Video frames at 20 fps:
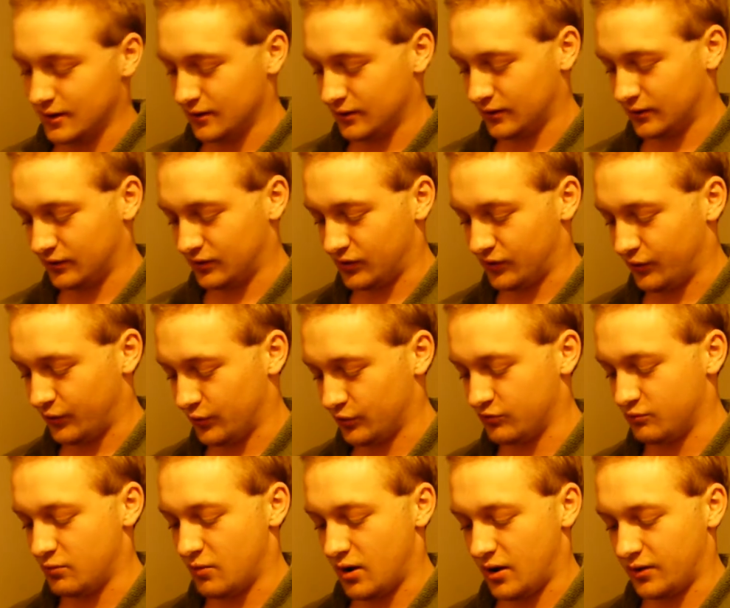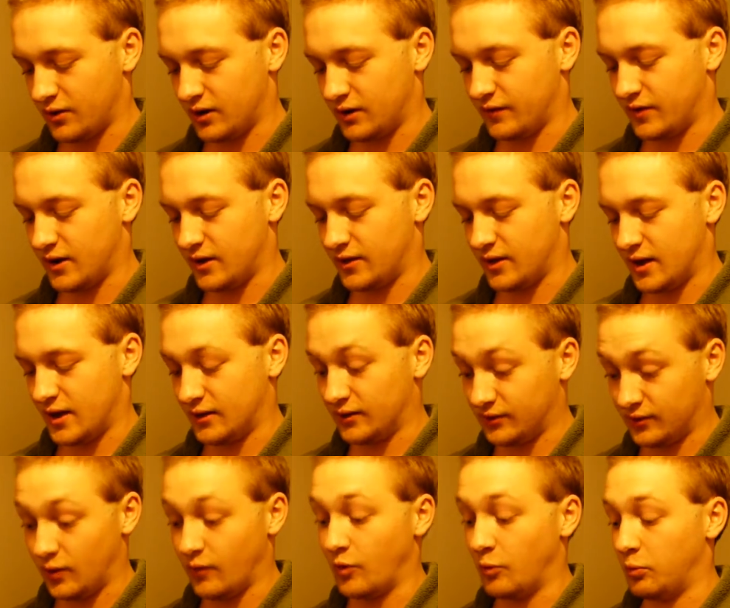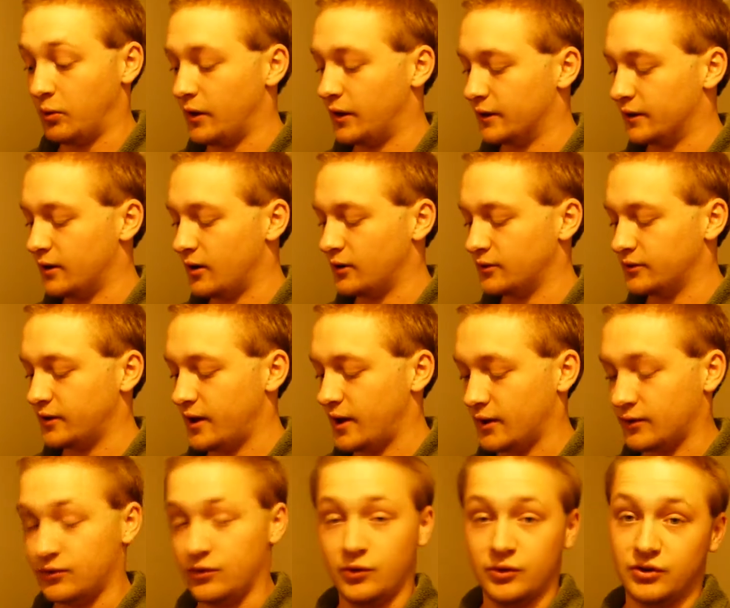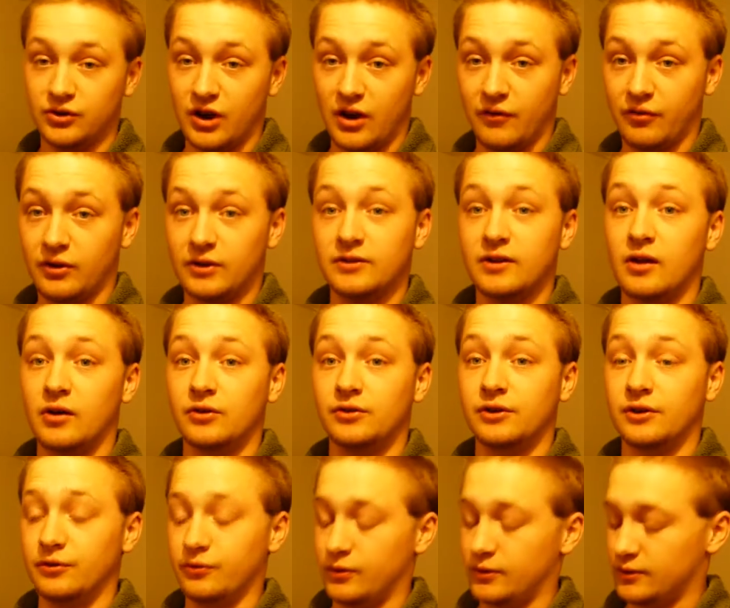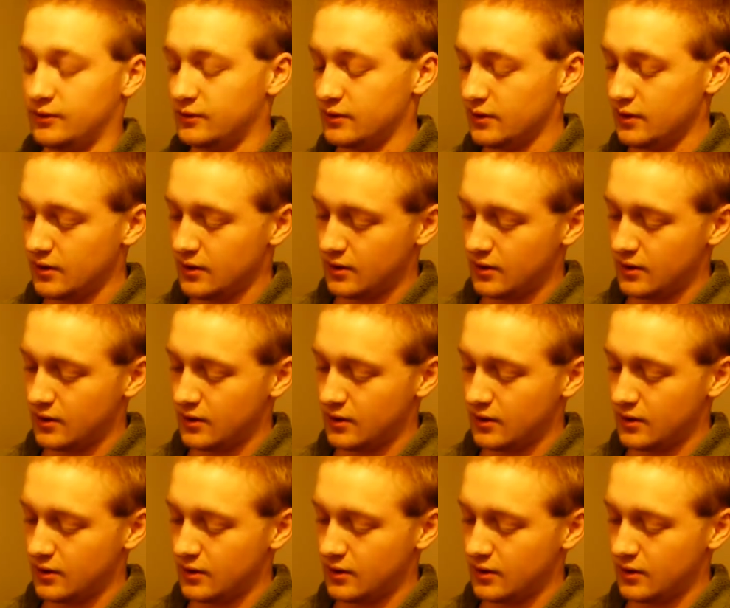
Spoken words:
This is the first mod that I've had that has silver-plated contacts, and you can definitely tell the difference.